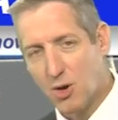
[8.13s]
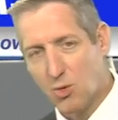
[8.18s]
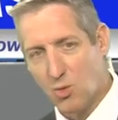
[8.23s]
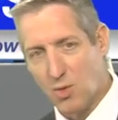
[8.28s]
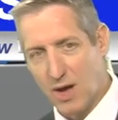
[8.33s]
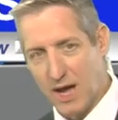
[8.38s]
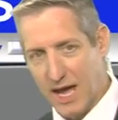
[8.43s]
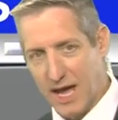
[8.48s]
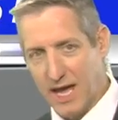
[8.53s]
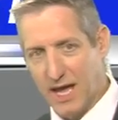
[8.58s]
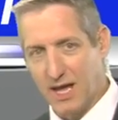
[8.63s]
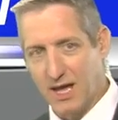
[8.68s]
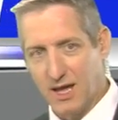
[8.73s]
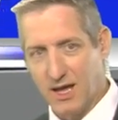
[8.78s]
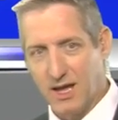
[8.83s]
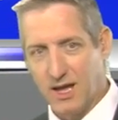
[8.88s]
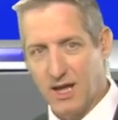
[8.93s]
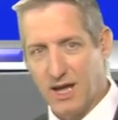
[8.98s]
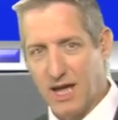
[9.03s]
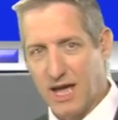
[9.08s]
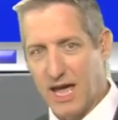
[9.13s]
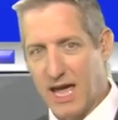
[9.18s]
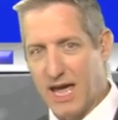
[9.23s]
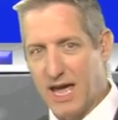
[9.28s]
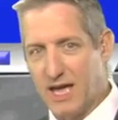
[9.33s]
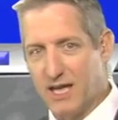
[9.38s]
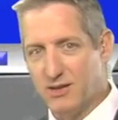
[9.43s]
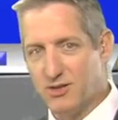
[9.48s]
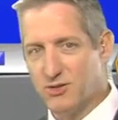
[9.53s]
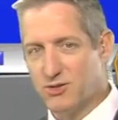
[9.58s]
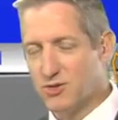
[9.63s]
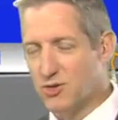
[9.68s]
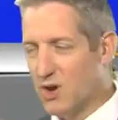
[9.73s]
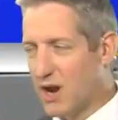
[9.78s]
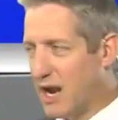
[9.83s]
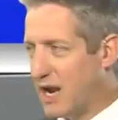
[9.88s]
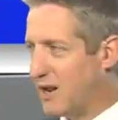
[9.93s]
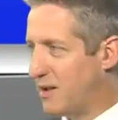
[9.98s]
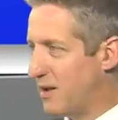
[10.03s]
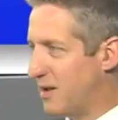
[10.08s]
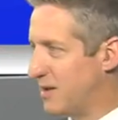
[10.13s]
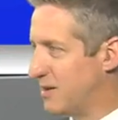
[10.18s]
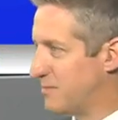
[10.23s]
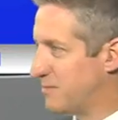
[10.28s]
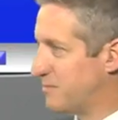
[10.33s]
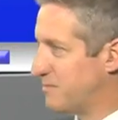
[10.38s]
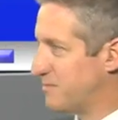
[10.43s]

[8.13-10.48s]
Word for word: way and try to